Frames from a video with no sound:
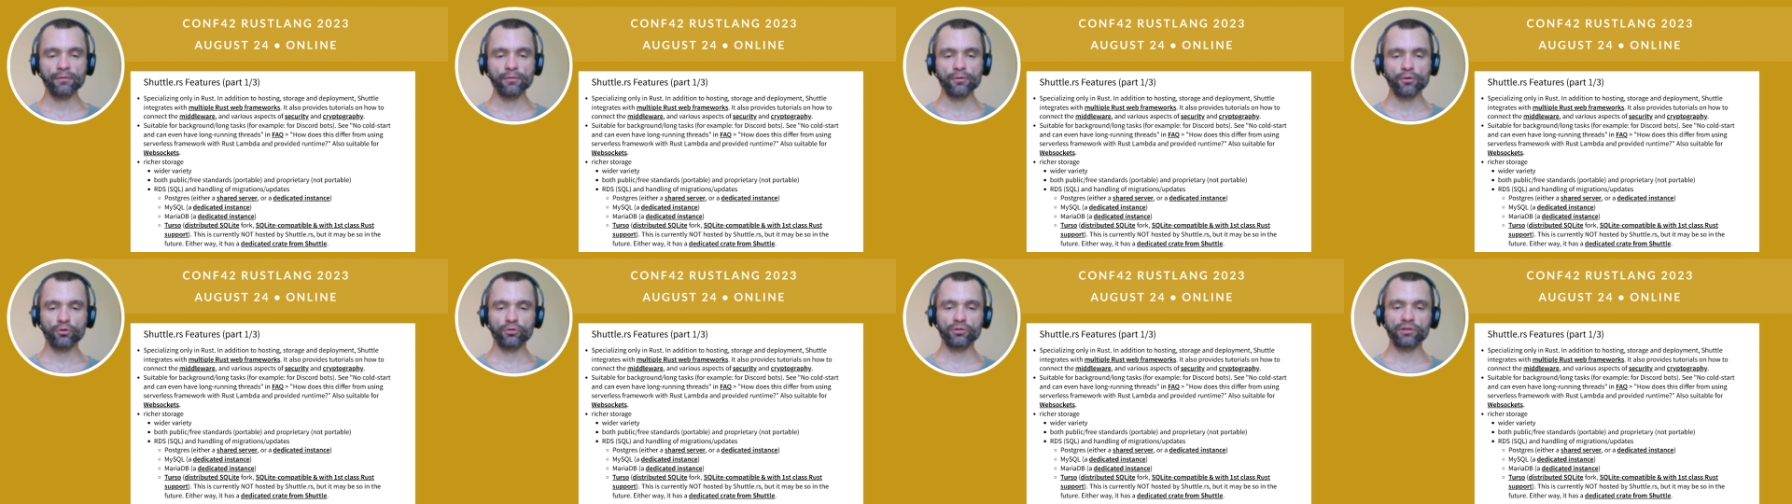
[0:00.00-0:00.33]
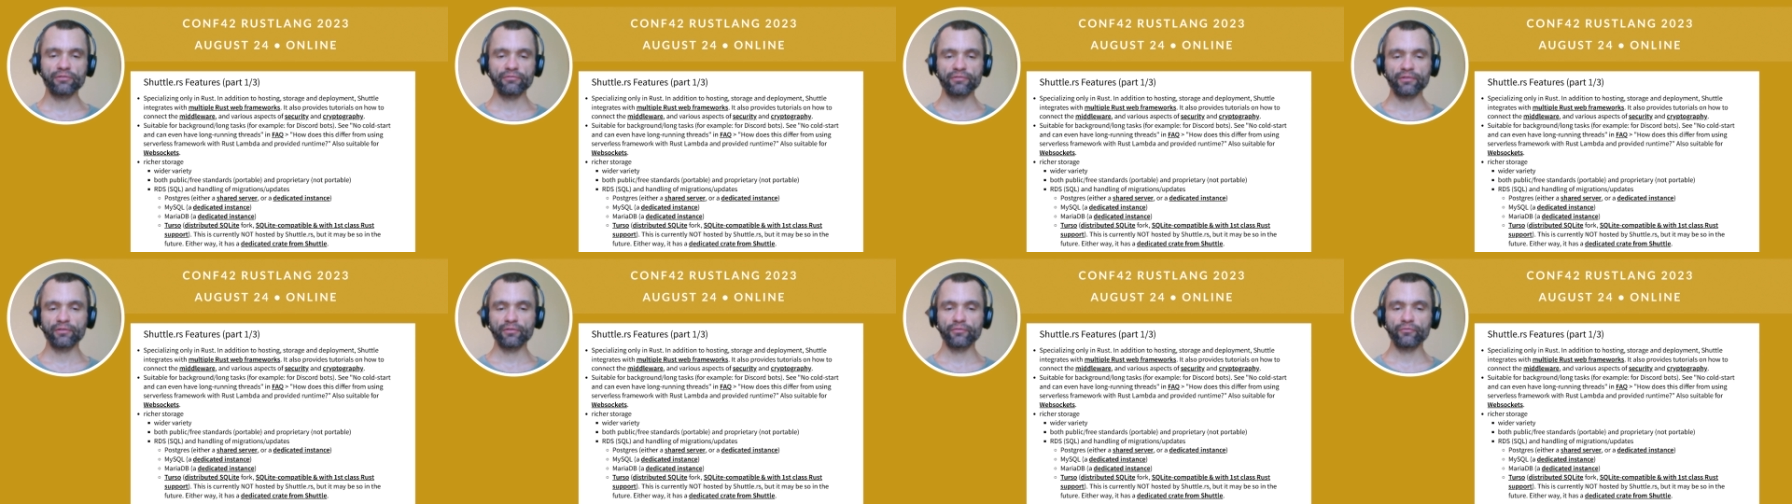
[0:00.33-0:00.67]
or
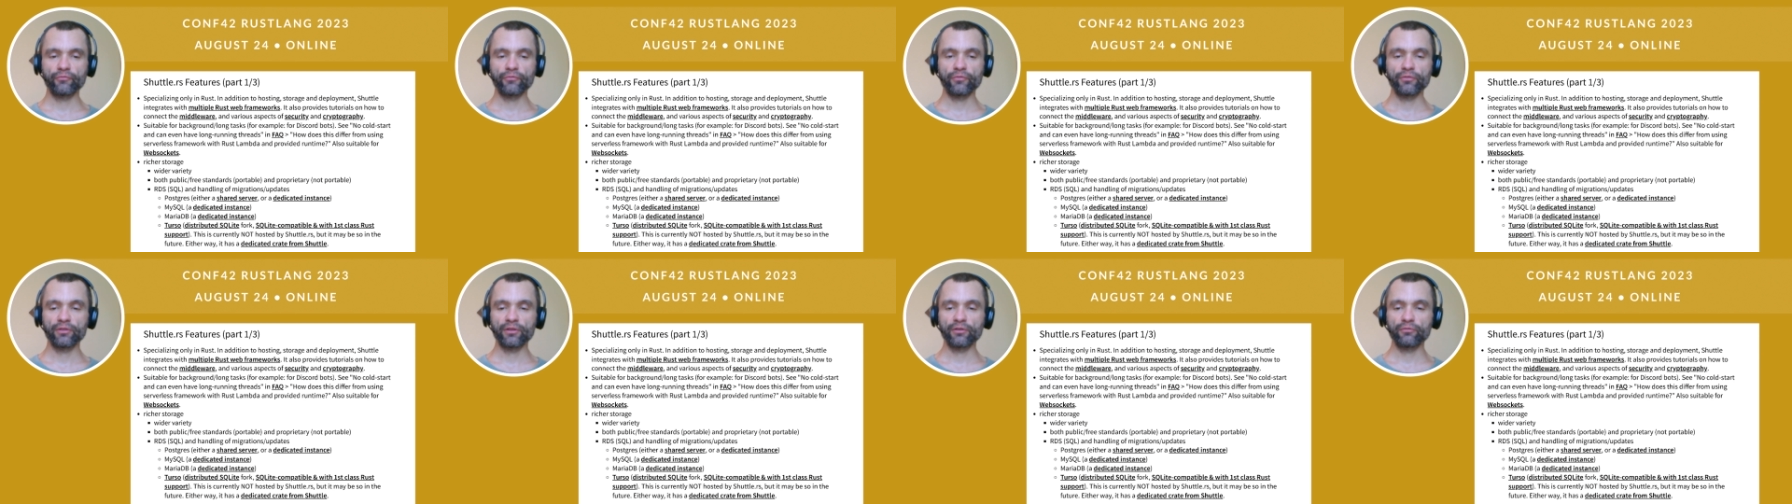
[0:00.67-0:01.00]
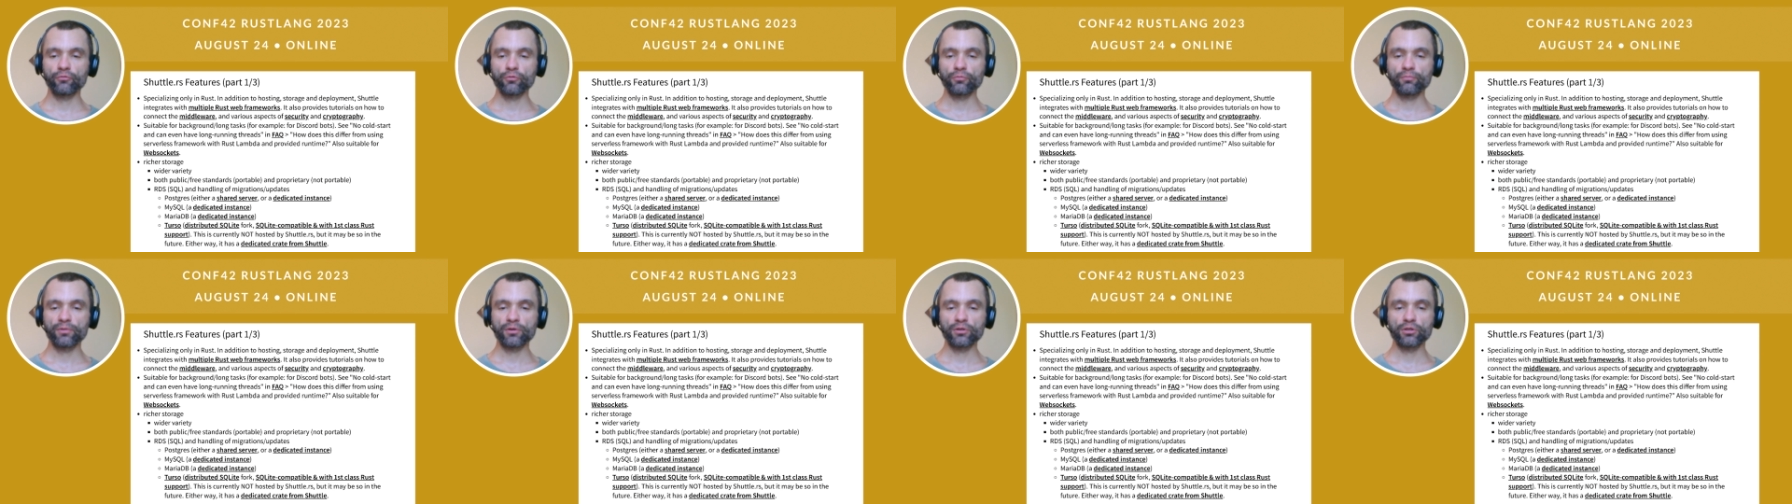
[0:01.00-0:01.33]
there will there
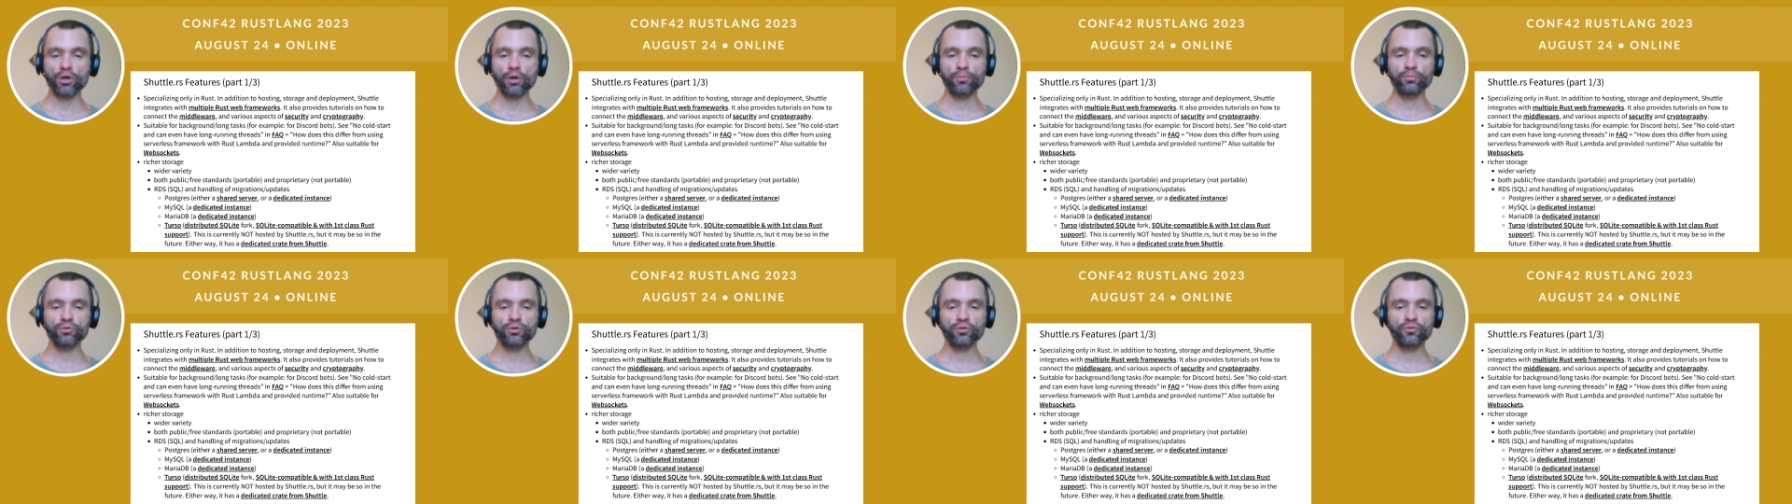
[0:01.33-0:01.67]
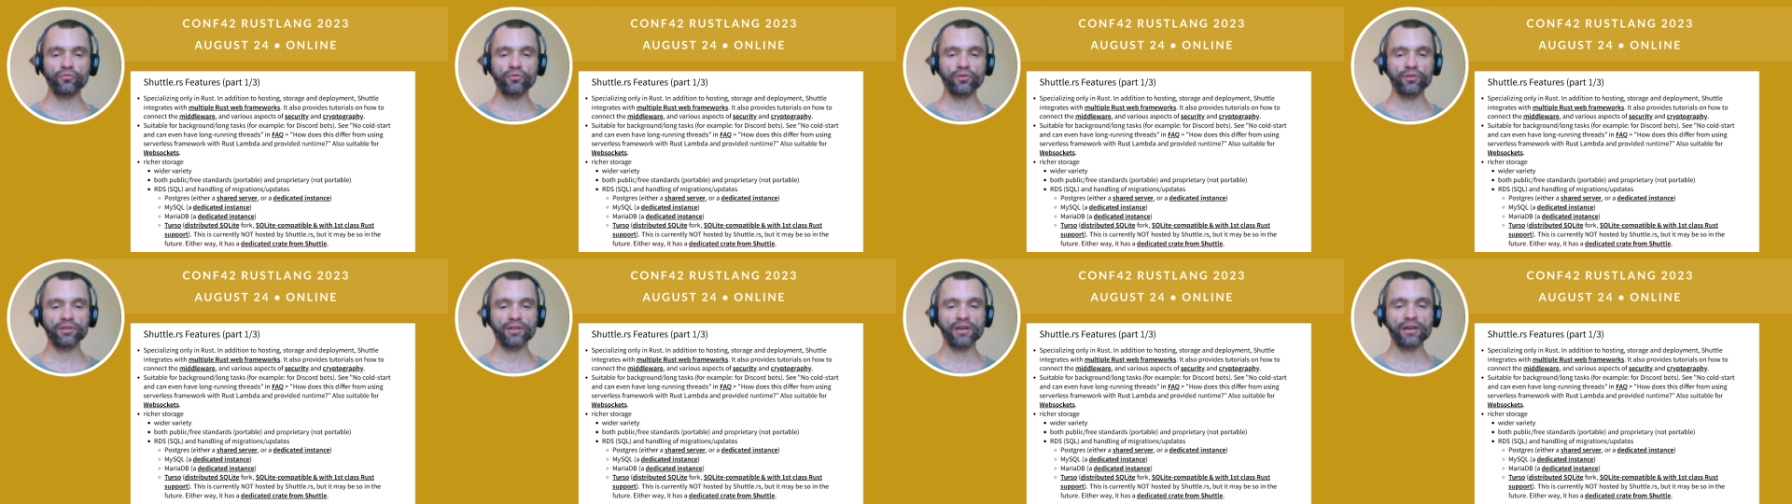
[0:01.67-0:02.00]
would be an option
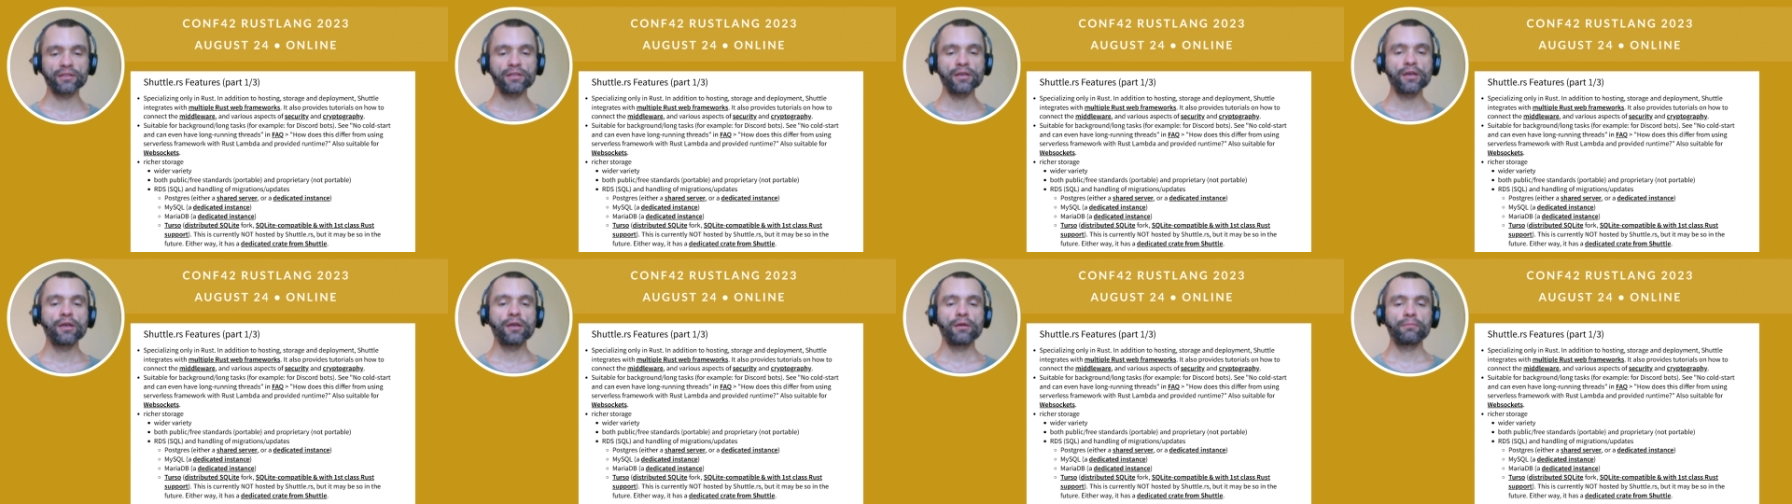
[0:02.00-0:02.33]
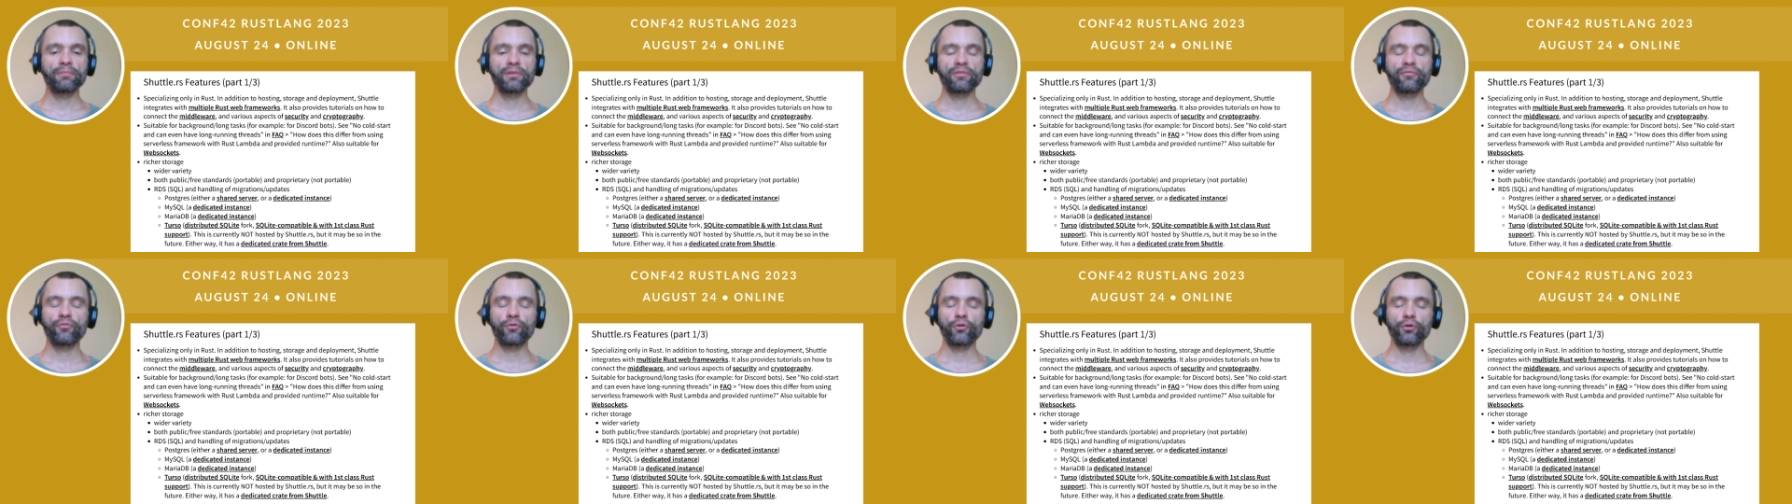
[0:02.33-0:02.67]
for that,
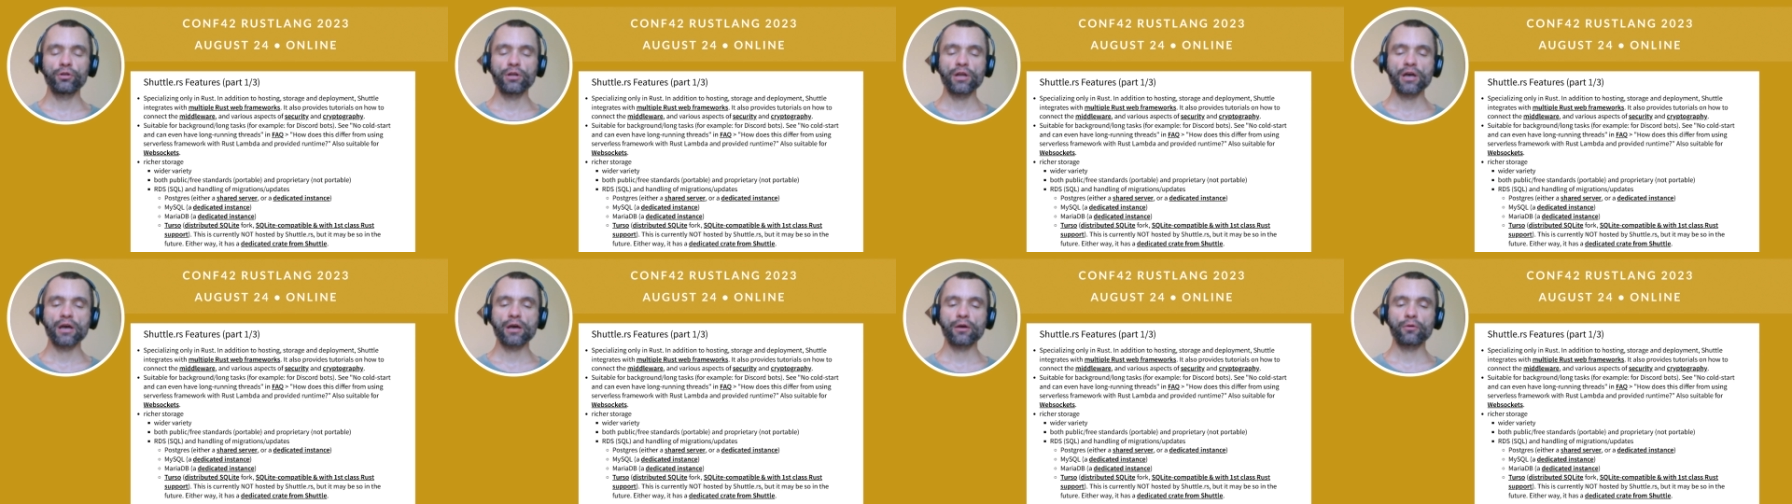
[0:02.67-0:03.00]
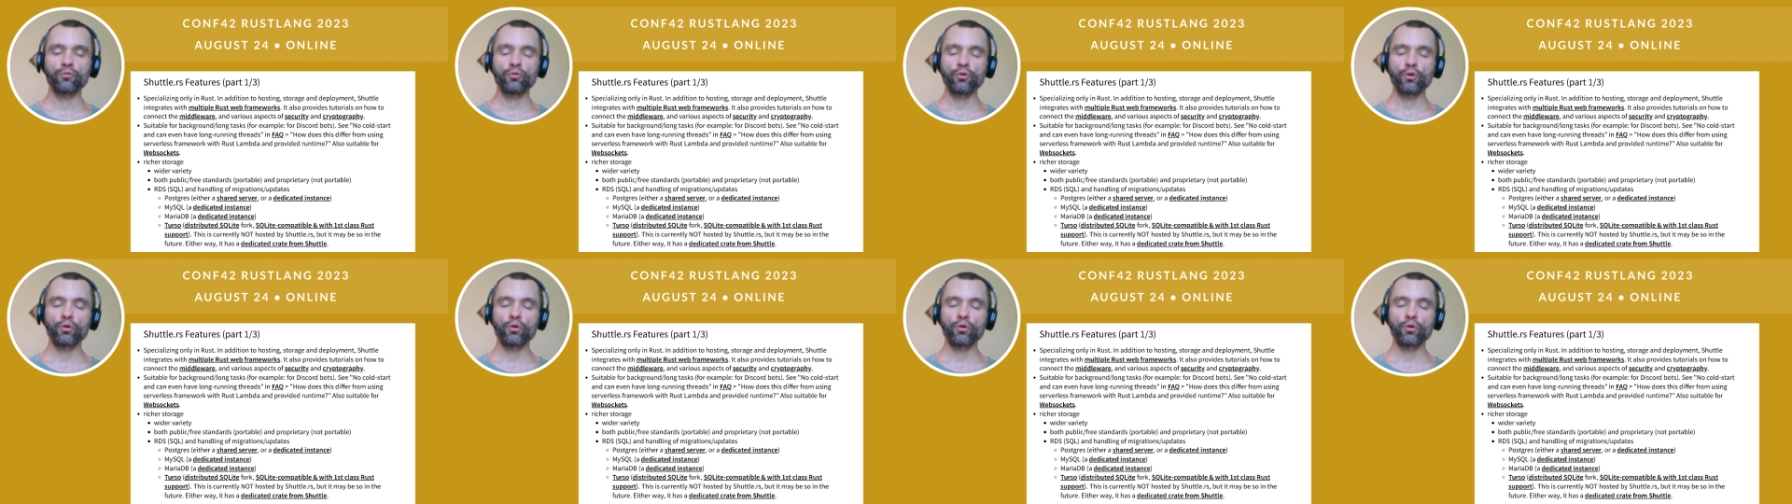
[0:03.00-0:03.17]
but for now